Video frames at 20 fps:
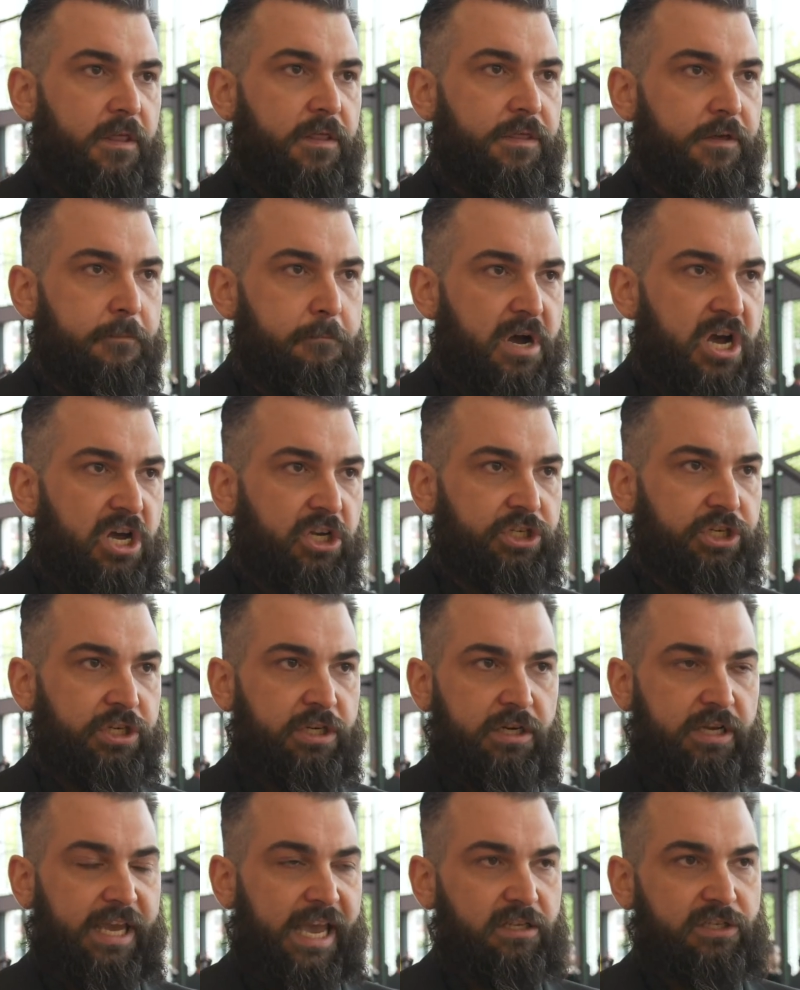the
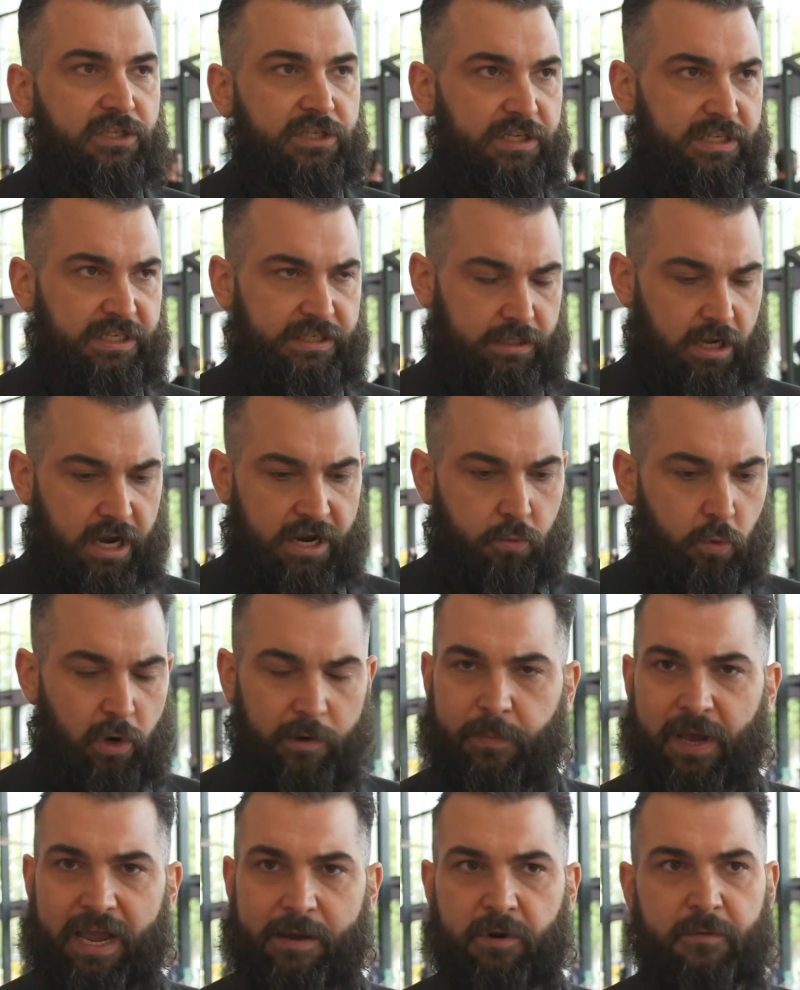merchant gets to decide
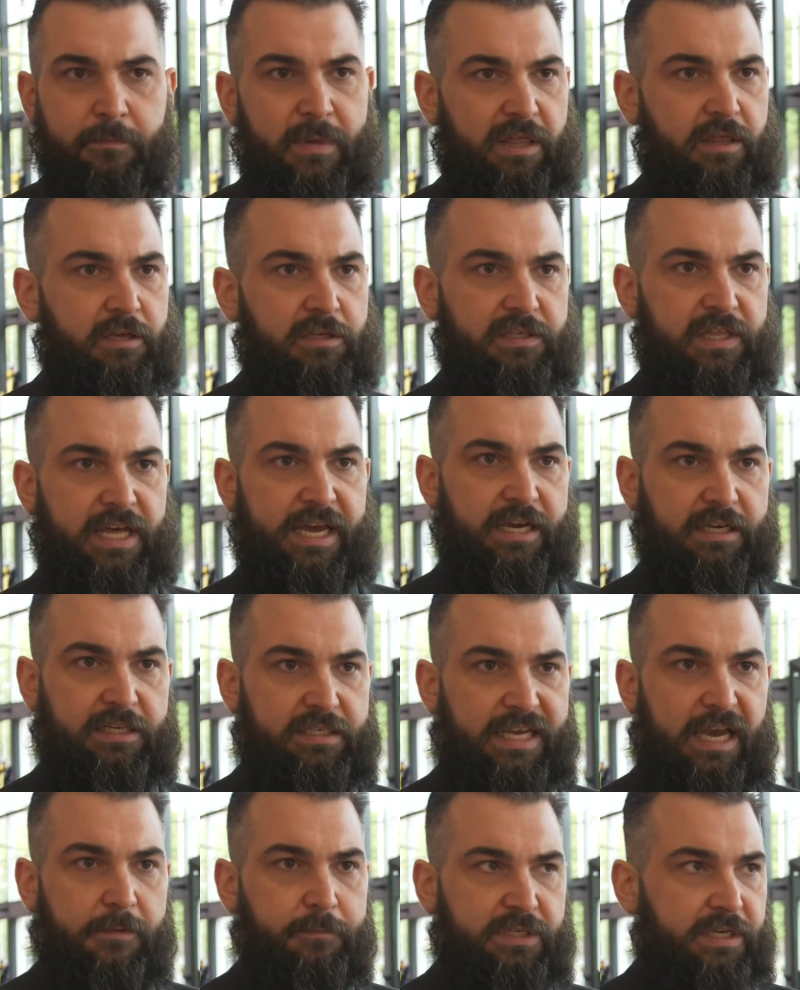what payment methods they
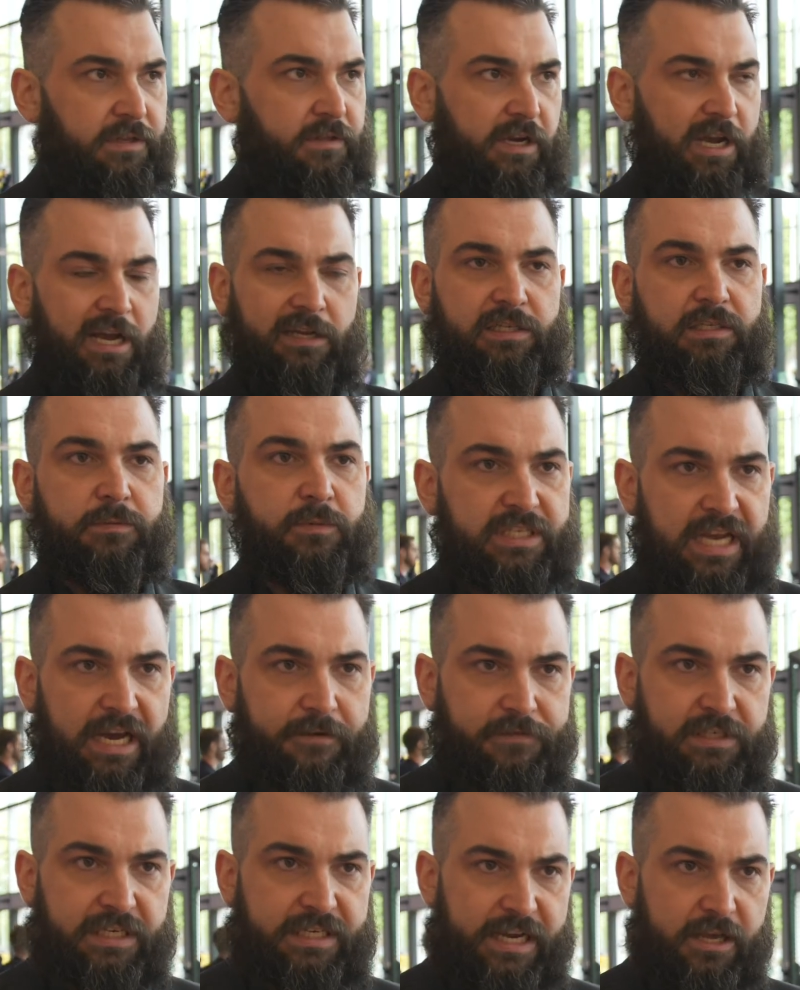accept and the customers
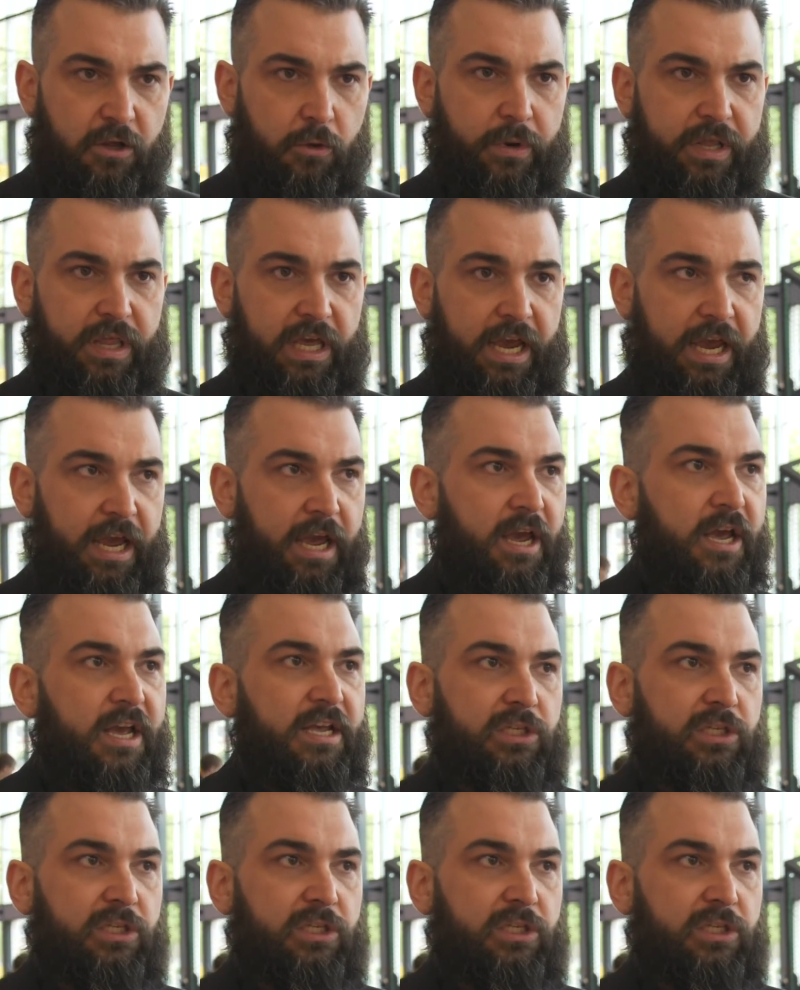have to deal with it,